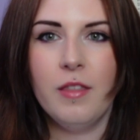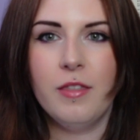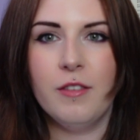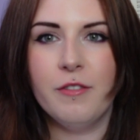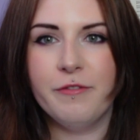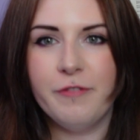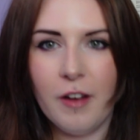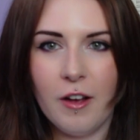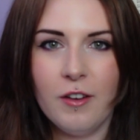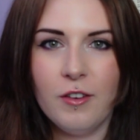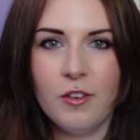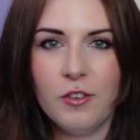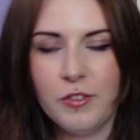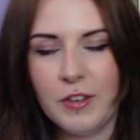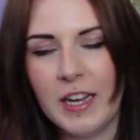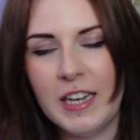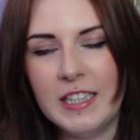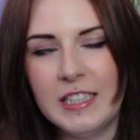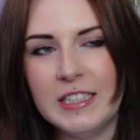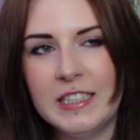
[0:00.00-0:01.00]
the Final
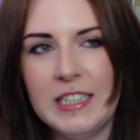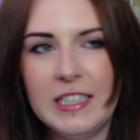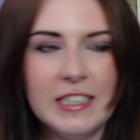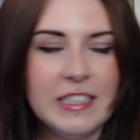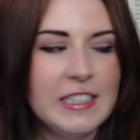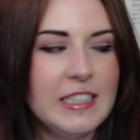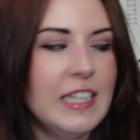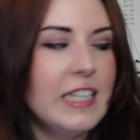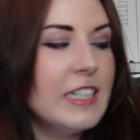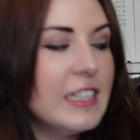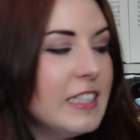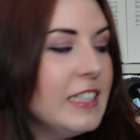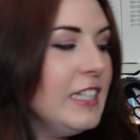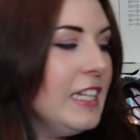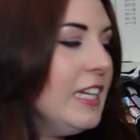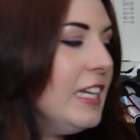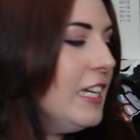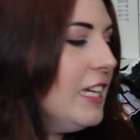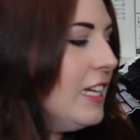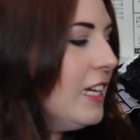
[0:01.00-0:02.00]
Fantasy
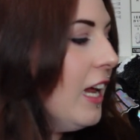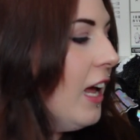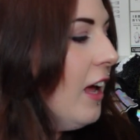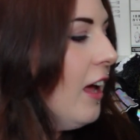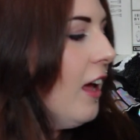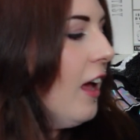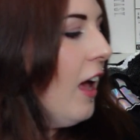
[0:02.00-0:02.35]
XVI